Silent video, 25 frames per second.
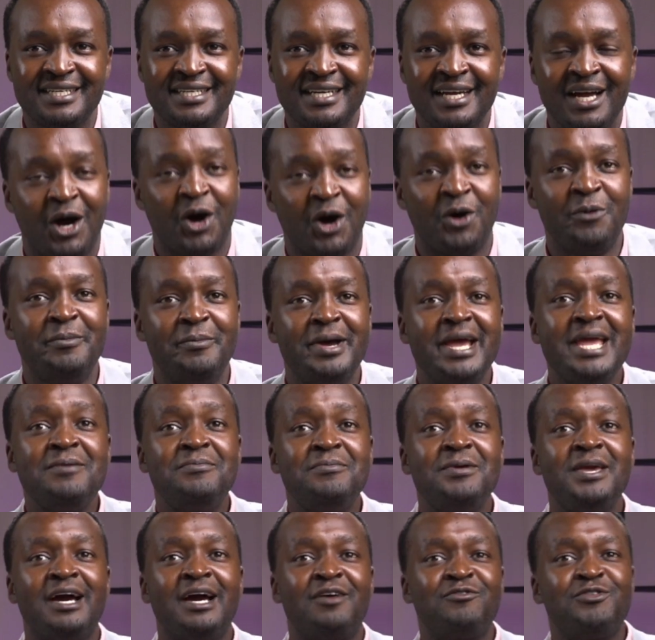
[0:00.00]
Or
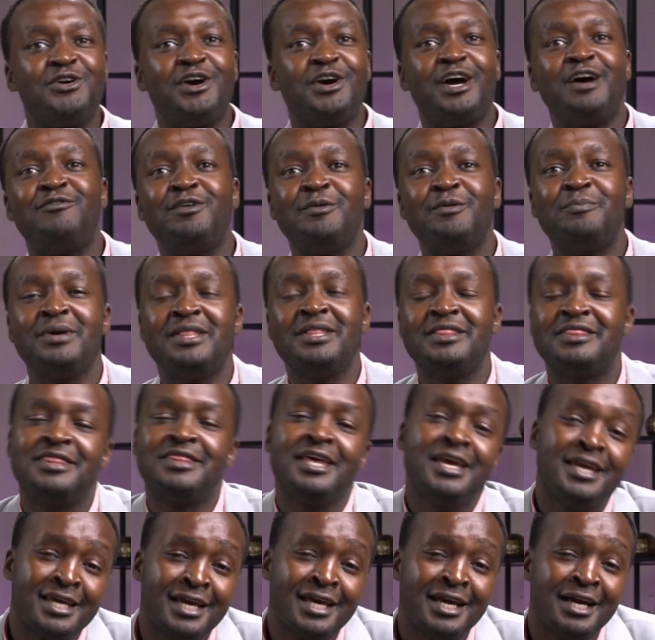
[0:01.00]
maybe, have you ever been
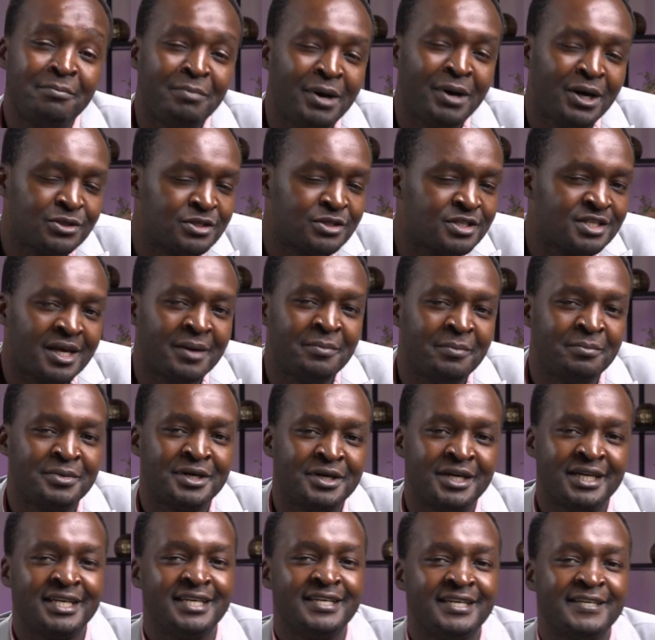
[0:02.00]
thinking about
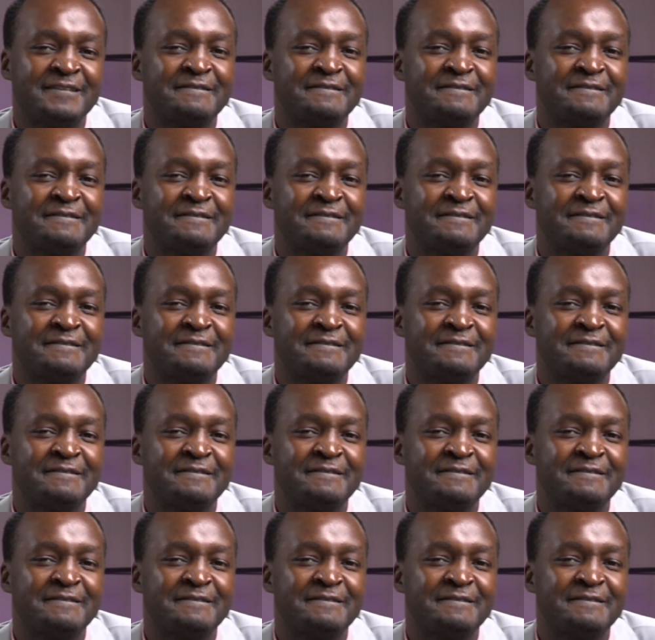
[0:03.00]
somebody